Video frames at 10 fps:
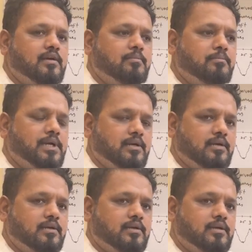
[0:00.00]

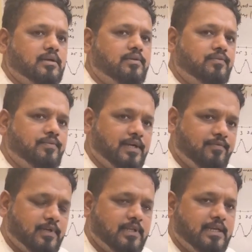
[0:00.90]
but you wait
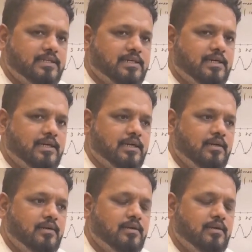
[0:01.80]
for the next content.